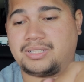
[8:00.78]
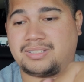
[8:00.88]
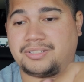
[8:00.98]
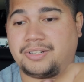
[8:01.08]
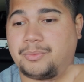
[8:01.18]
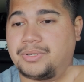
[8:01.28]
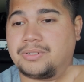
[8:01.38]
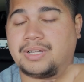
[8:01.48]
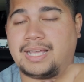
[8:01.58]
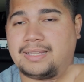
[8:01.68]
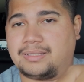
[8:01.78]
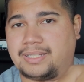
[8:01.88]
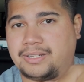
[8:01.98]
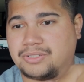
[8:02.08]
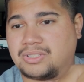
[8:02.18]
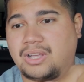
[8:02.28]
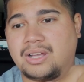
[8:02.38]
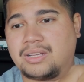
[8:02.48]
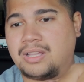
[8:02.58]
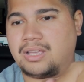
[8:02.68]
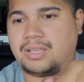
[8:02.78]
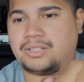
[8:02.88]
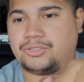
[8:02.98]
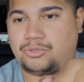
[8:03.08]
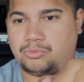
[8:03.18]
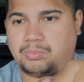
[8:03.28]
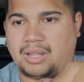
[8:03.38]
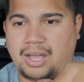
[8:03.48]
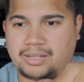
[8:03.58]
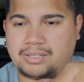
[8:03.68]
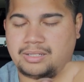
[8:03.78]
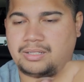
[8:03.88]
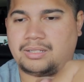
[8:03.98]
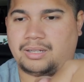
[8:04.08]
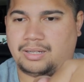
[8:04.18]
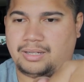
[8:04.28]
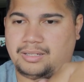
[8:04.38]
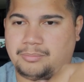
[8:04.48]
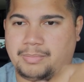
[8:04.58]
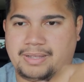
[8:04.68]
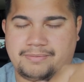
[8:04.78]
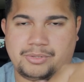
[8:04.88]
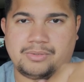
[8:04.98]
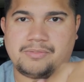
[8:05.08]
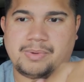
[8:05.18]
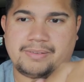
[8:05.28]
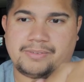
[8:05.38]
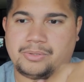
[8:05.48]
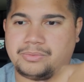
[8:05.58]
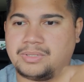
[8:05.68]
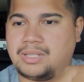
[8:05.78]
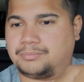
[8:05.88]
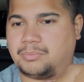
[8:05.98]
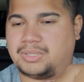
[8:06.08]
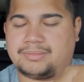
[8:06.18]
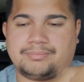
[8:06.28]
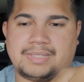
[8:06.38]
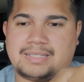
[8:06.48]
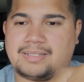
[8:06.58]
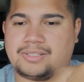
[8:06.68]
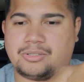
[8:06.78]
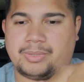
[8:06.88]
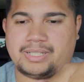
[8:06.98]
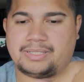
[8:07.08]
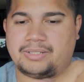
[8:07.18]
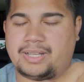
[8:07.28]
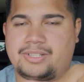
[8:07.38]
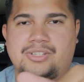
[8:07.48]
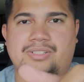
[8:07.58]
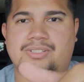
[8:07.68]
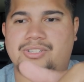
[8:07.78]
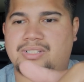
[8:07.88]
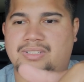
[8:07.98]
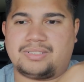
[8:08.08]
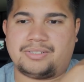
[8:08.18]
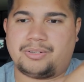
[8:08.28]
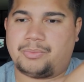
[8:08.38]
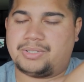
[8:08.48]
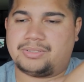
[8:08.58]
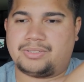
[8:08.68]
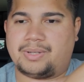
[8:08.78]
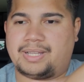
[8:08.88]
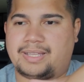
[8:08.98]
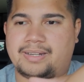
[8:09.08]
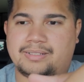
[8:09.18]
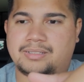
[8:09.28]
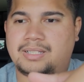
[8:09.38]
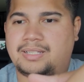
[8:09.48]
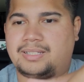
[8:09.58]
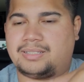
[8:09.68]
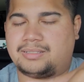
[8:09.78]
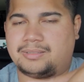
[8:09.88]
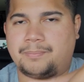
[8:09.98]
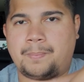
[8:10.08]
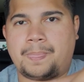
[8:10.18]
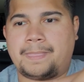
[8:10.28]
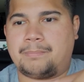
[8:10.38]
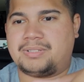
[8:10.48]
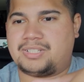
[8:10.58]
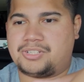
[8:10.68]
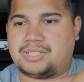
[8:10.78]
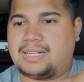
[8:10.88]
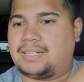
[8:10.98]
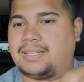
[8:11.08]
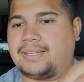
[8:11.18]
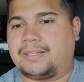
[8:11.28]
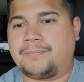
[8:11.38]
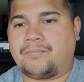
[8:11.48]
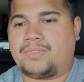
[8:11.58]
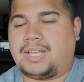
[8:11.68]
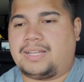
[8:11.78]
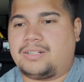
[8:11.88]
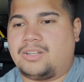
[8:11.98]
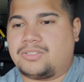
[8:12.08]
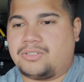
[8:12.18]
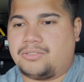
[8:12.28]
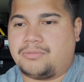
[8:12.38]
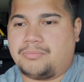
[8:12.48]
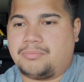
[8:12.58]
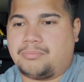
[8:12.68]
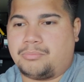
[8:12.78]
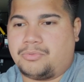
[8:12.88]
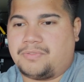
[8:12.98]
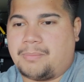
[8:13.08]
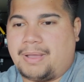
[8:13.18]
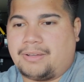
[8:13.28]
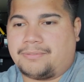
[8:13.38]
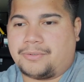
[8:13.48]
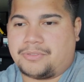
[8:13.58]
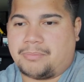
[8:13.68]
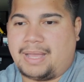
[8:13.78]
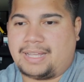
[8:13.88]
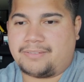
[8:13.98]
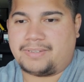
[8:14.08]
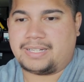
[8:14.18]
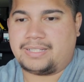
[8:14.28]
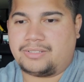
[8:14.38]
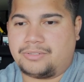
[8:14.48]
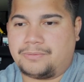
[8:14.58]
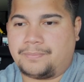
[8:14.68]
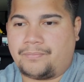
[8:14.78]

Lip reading: the steering wheel and the gear stalk do block my view of my phone, but that's not too big a deal. I can just adjust the steering wheel until I get it in a position that I like. I can also move the mount further back if I need to,